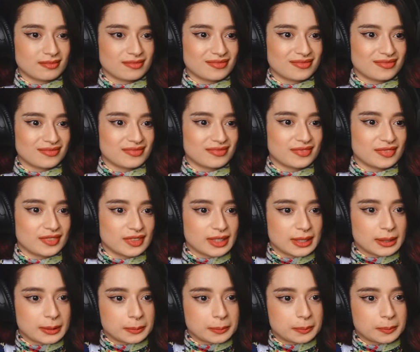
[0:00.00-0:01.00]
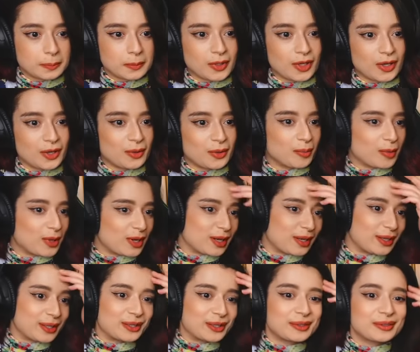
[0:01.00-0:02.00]
do you use? Oh
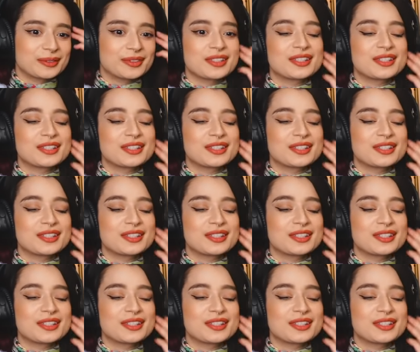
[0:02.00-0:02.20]
my, this